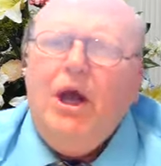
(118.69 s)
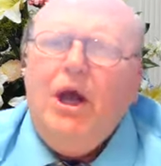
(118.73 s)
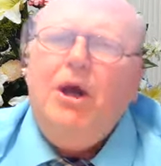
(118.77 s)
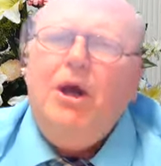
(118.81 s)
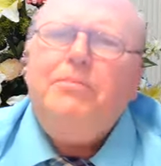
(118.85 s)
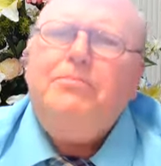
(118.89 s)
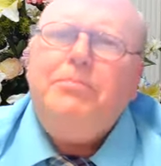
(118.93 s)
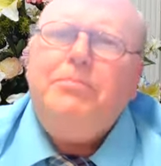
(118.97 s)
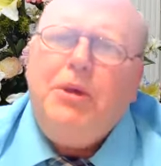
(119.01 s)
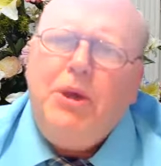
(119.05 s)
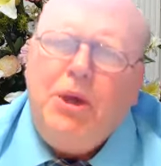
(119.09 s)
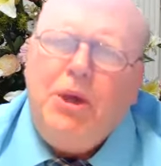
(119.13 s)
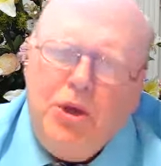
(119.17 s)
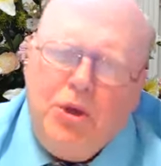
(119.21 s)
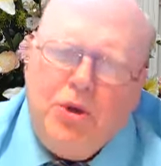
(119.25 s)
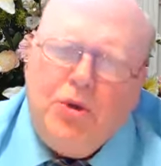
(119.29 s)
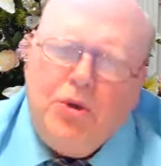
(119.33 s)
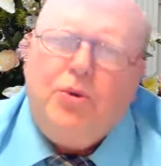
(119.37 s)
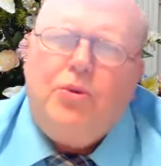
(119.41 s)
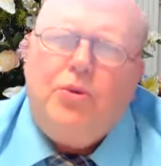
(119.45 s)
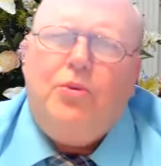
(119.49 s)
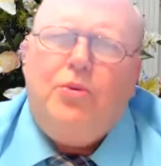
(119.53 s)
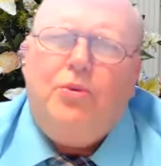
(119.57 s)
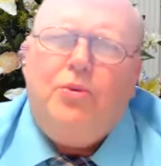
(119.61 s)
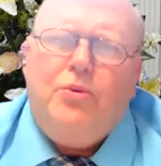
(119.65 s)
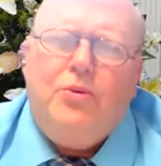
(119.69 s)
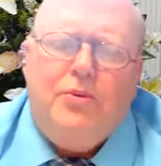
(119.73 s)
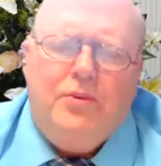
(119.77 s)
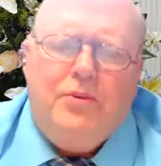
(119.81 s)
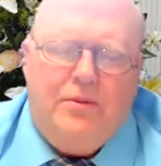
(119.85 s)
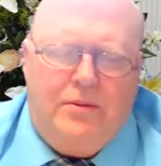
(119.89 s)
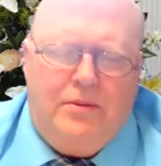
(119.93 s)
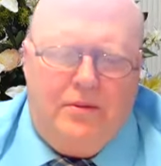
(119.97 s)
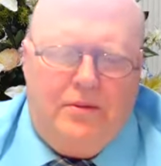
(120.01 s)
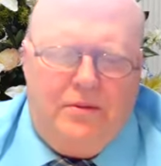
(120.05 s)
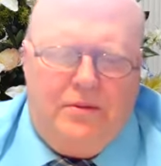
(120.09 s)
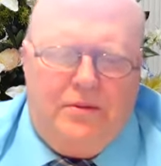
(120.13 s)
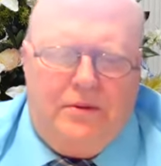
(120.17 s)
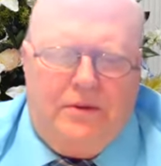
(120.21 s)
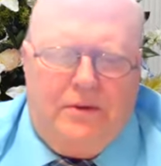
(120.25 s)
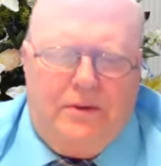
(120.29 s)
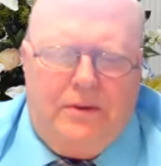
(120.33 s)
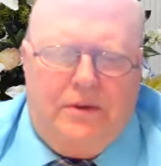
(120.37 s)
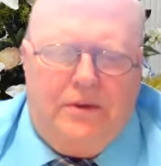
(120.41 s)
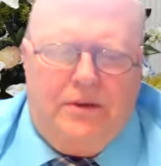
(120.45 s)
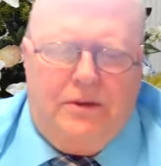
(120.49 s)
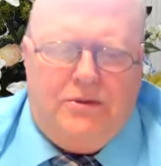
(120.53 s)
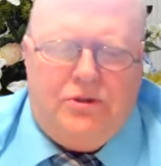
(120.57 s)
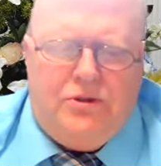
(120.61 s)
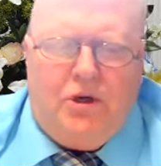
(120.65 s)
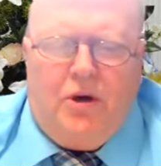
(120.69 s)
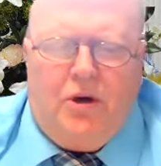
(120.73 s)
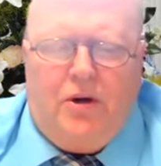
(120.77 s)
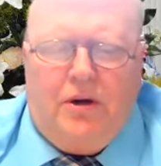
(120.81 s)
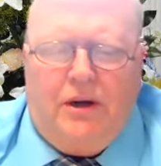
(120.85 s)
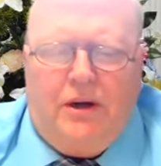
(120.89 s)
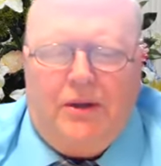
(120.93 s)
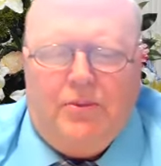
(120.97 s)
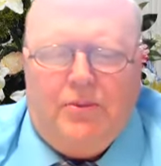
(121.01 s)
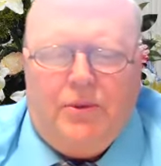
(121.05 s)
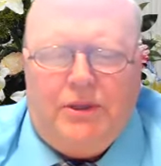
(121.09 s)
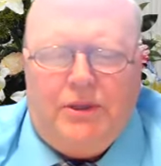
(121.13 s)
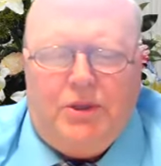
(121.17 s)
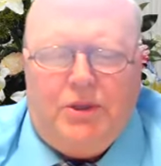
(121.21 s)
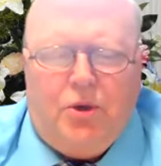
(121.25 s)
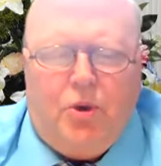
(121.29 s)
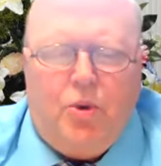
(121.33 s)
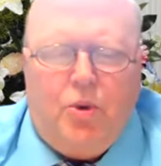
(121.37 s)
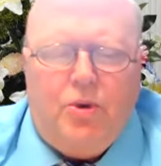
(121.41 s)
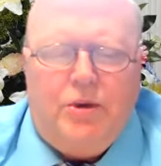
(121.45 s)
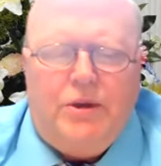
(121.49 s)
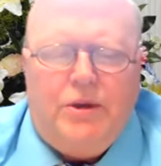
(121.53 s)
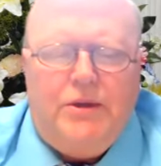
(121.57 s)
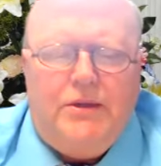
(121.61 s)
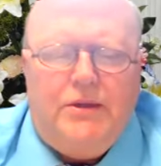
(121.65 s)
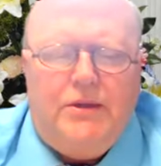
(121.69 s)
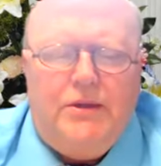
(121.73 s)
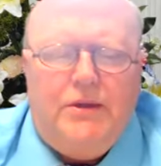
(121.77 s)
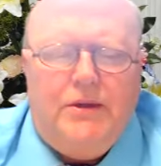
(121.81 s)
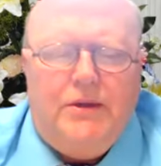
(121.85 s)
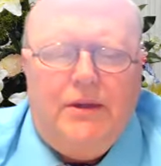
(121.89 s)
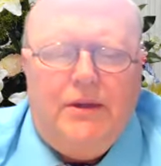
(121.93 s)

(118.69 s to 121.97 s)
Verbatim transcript: A pew, Charlie retorted.